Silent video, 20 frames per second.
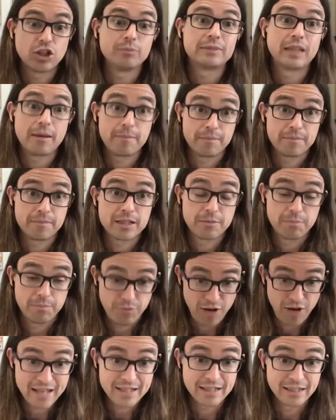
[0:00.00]
sometimes
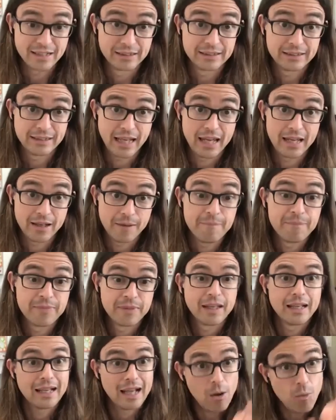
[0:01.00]
present. Say,
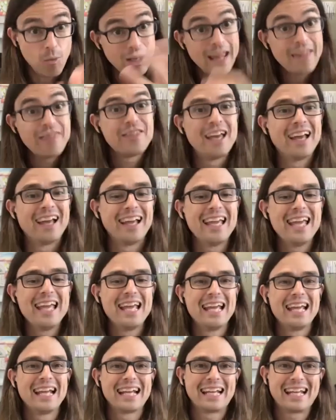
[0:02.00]
can we
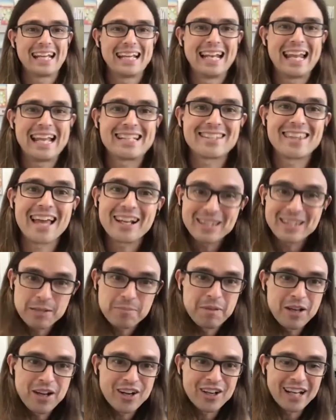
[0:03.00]
let's thank the
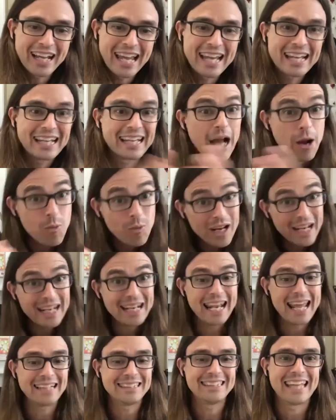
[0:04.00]
speaker again. Can
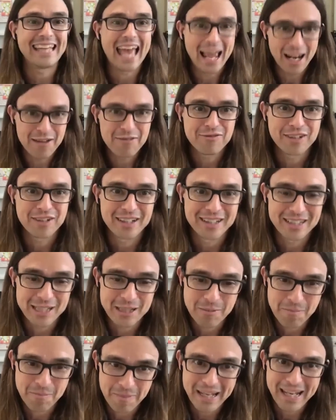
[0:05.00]
we let the elephant
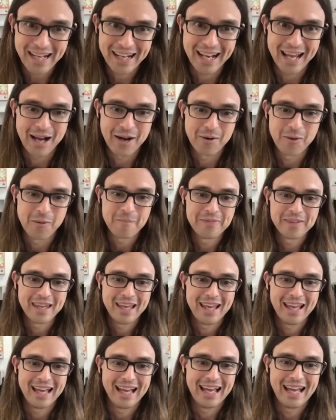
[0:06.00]
speak now?
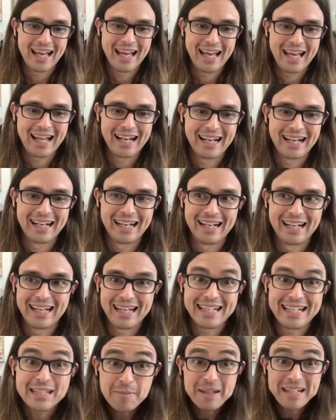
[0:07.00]
And
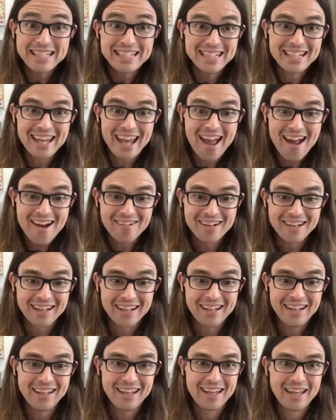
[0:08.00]
it's a bit
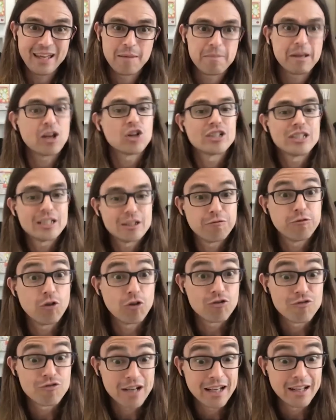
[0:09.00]
scary because it's
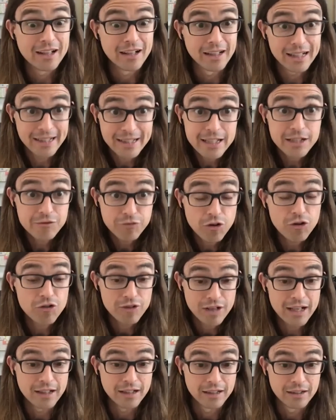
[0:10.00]
for real. It is for
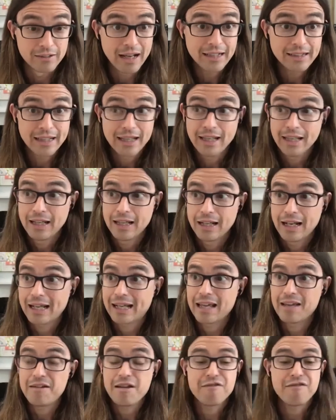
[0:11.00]
real, right?
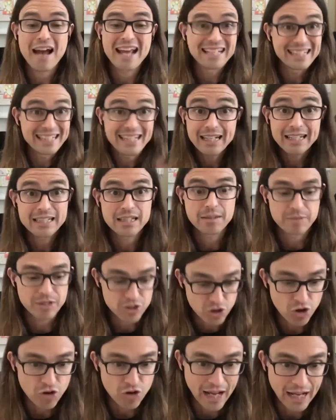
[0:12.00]
Like if idealism
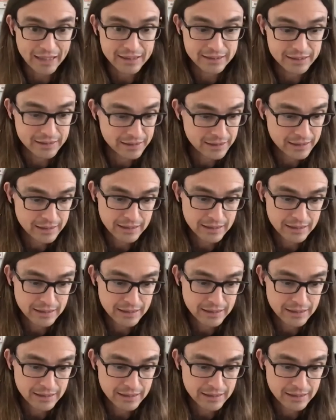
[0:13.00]
is correct,